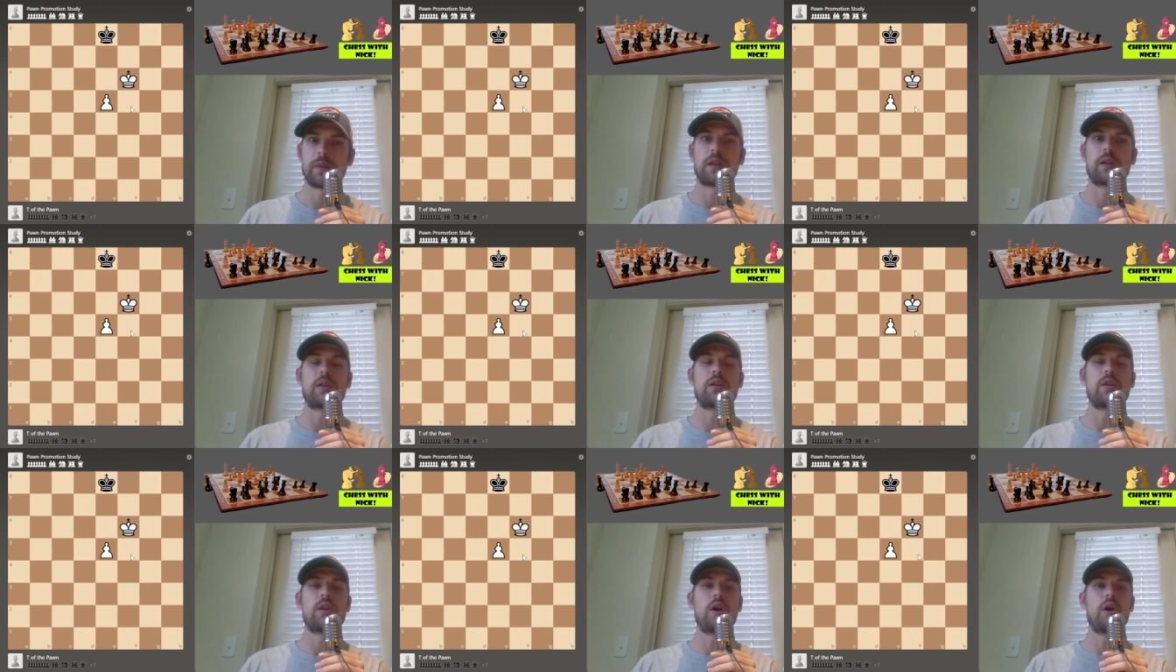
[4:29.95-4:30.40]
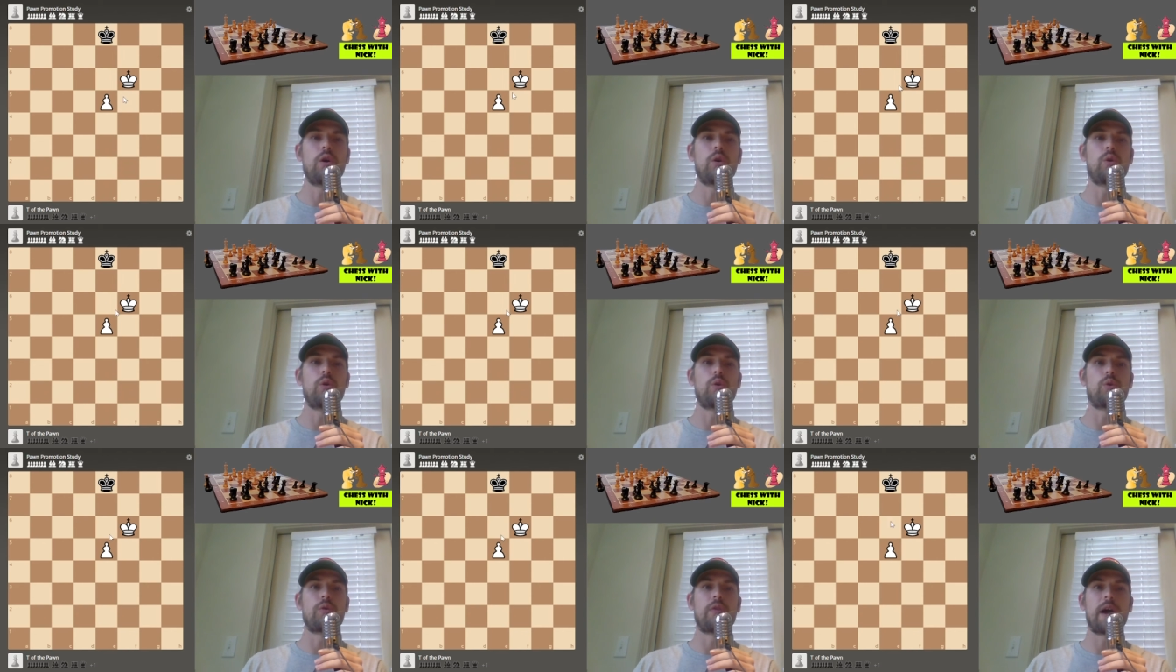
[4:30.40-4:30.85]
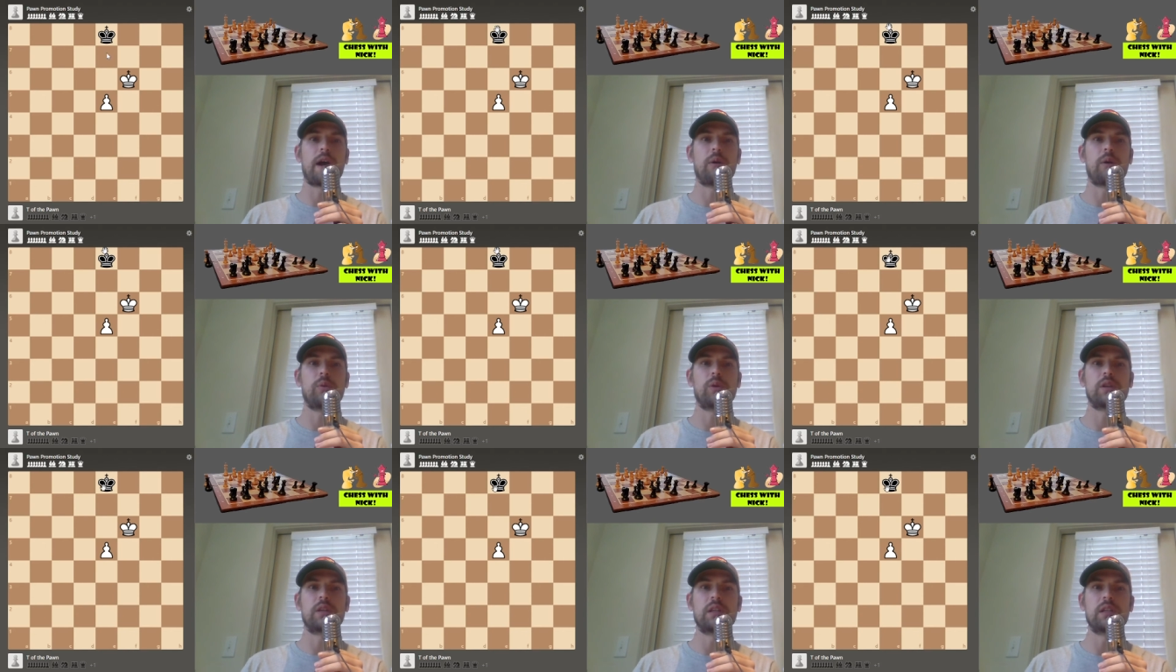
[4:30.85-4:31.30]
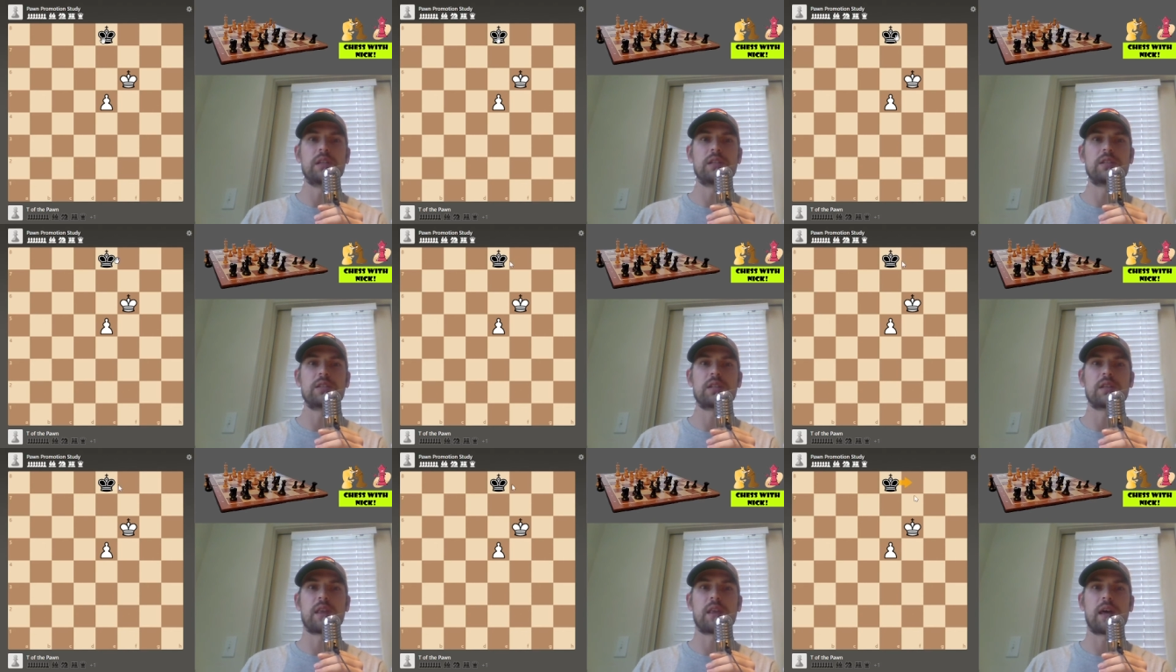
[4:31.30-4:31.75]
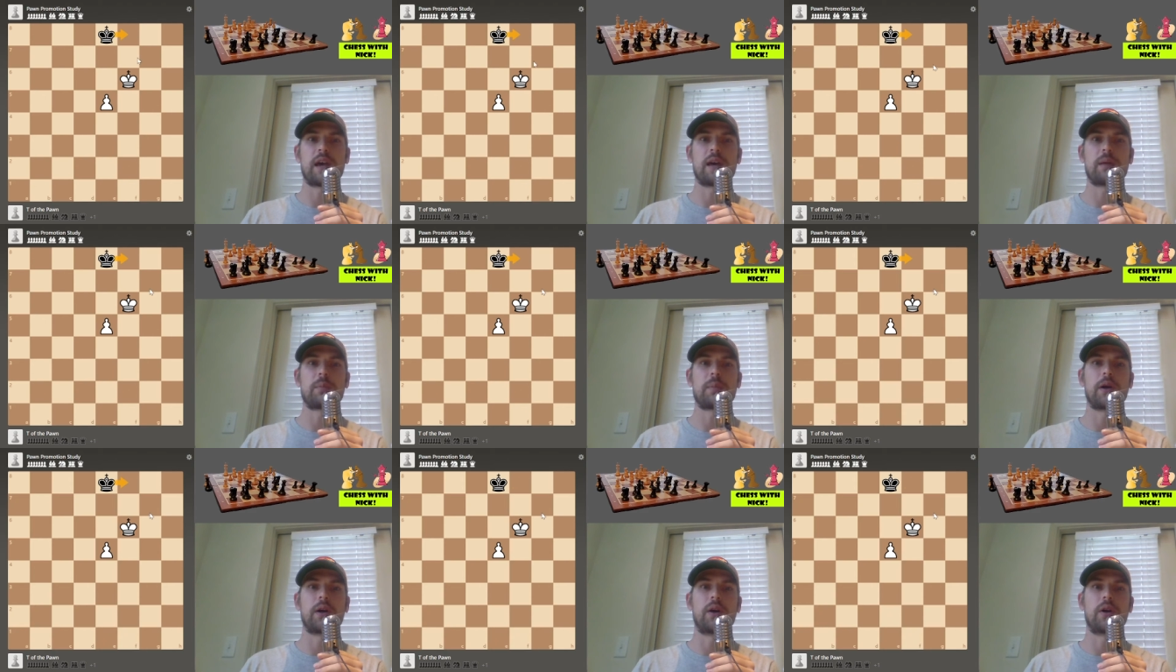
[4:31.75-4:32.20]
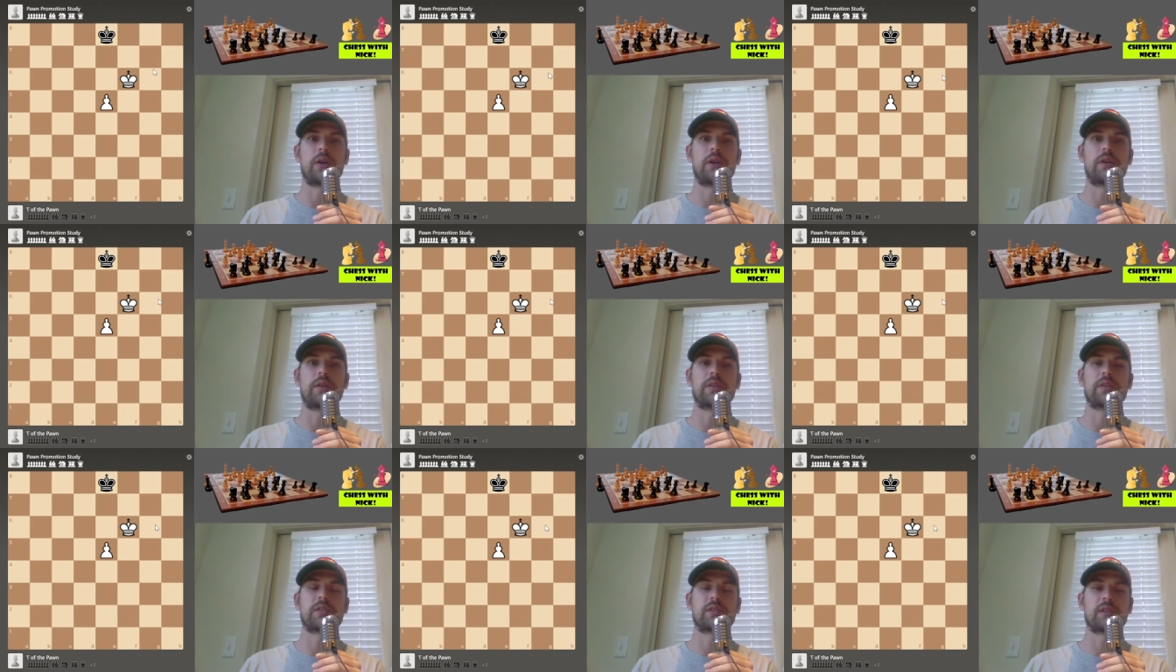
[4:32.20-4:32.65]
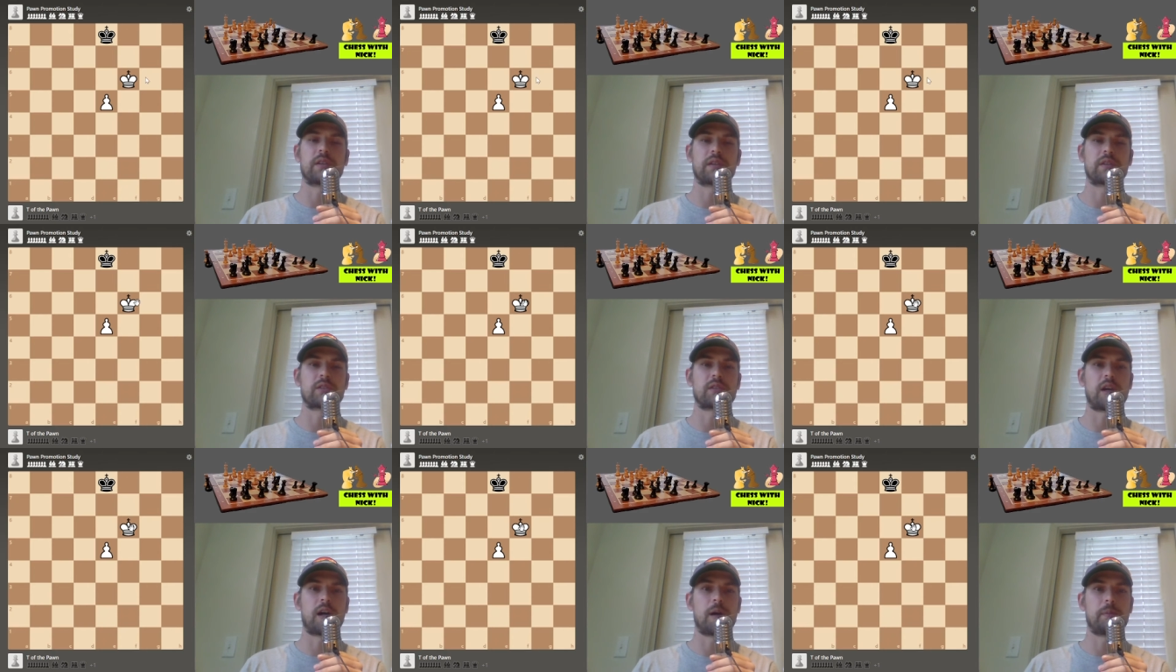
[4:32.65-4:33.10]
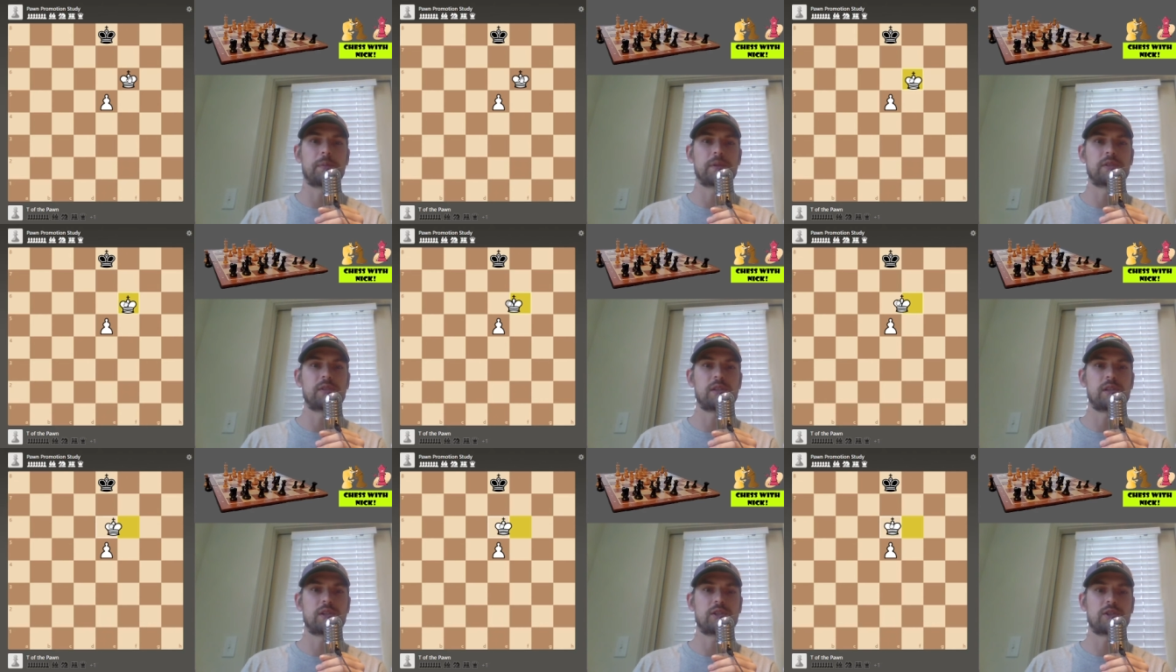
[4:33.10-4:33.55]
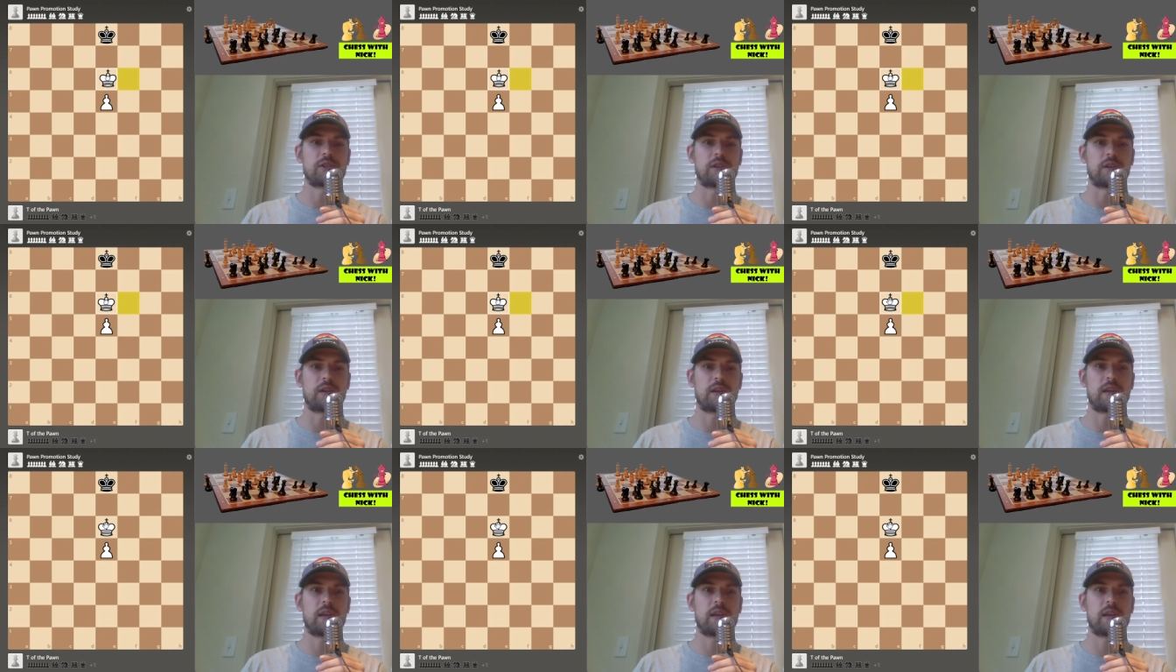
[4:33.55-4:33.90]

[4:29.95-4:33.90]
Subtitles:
No, that would lead to that pawn on the 6th opposition.